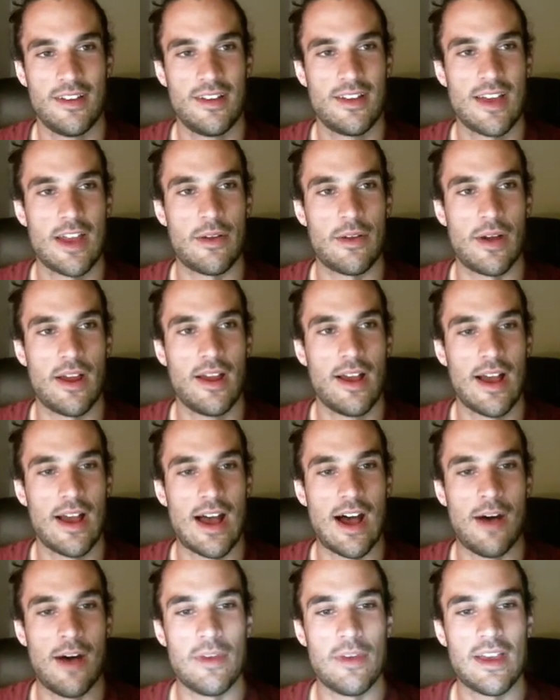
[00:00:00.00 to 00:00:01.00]
Anyway,
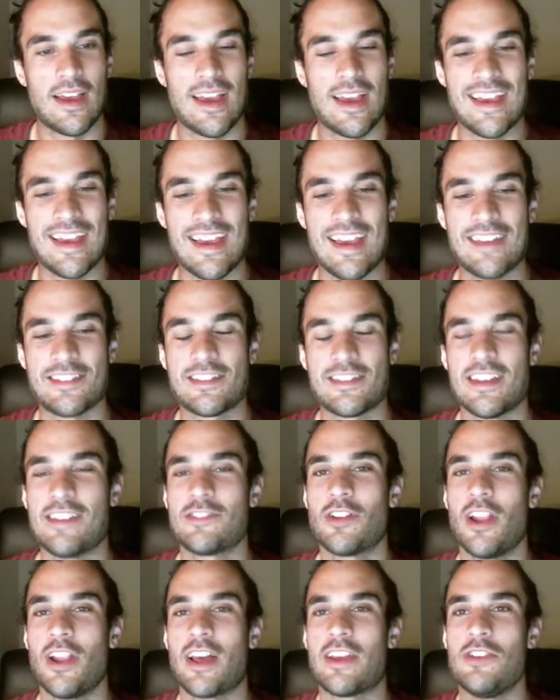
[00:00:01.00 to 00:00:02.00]
he's
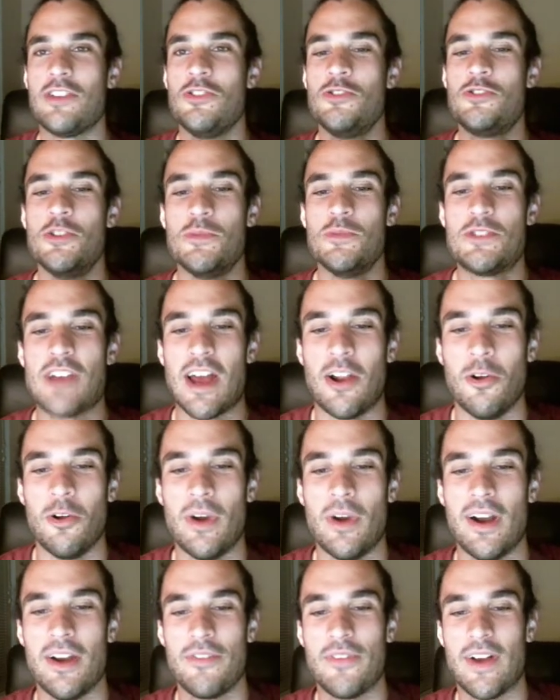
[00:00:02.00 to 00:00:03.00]
got like a YouTube channel
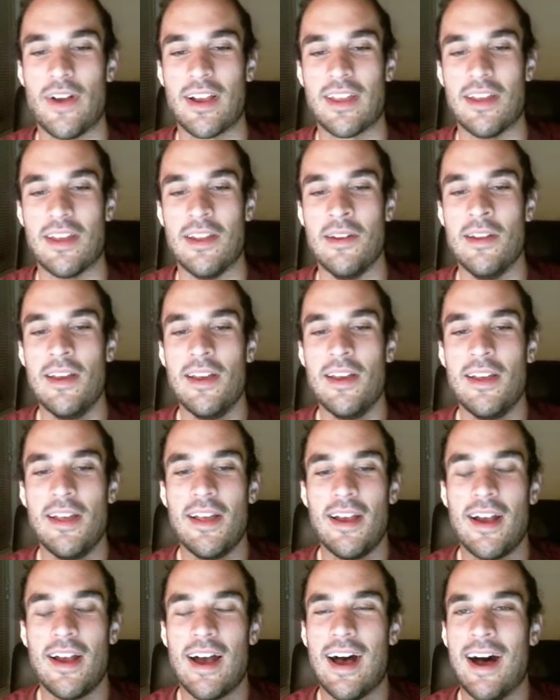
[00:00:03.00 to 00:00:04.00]
where he fucking
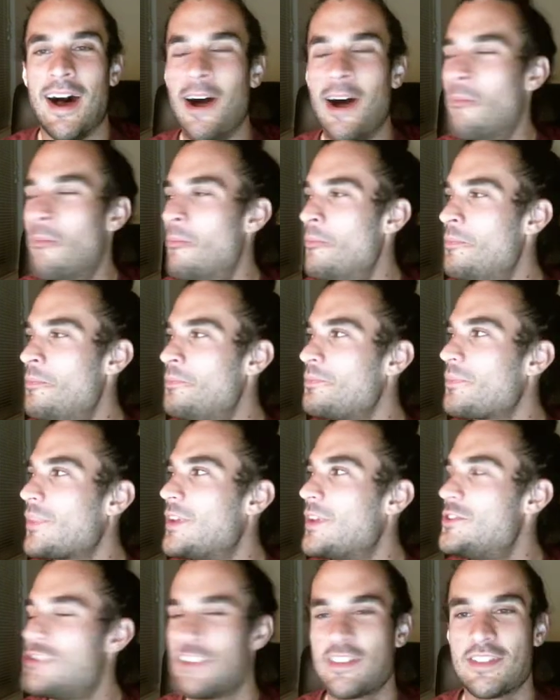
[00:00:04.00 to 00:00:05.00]

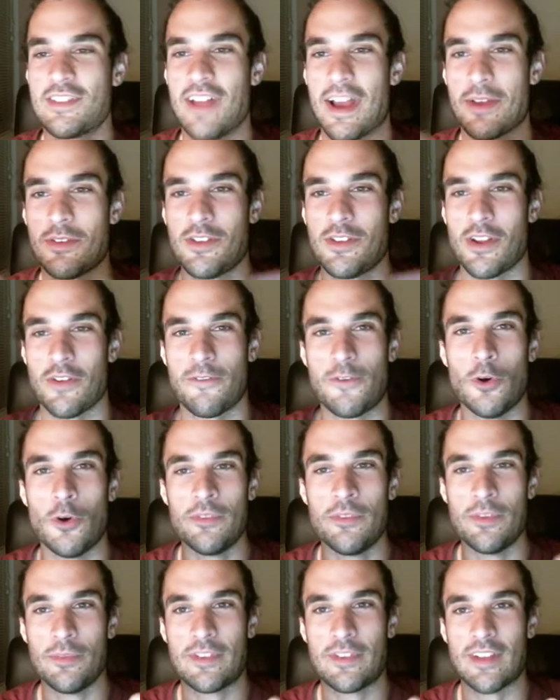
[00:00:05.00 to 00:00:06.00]
just like, you know,
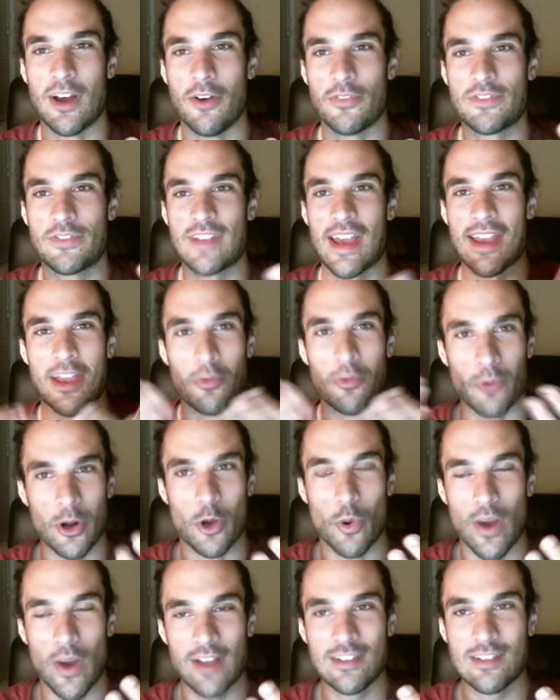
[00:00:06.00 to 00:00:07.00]
films himself taking
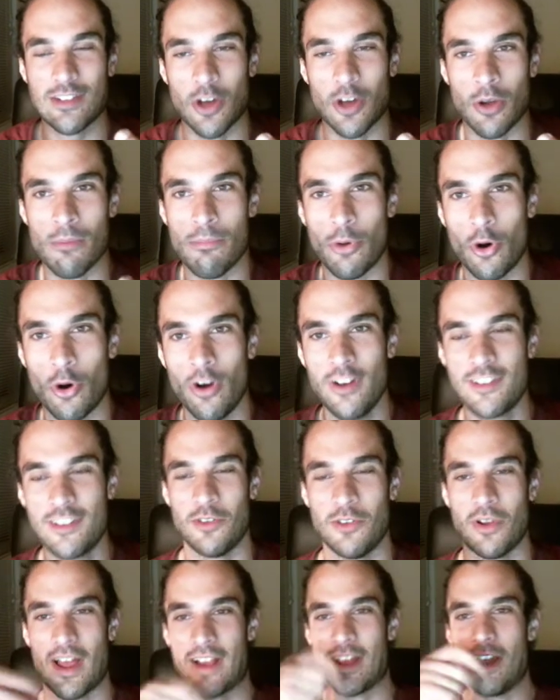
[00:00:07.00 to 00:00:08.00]
requests on board. So
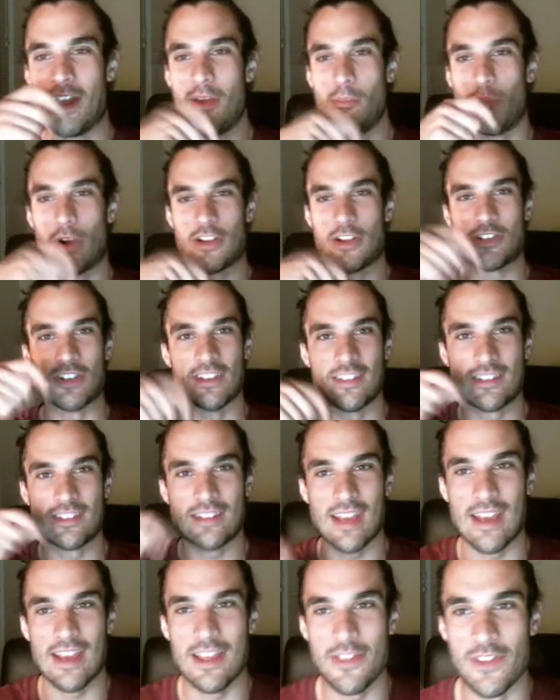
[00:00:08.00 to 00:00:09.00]
like brushing his
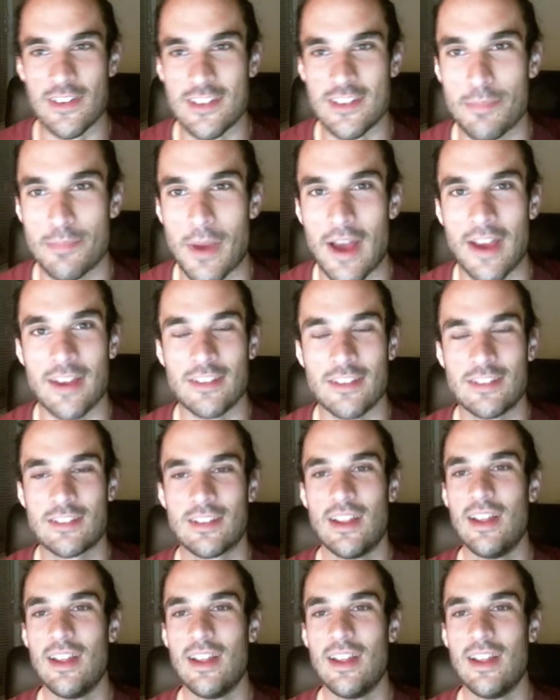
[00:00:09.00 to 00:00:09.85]
teeth in space,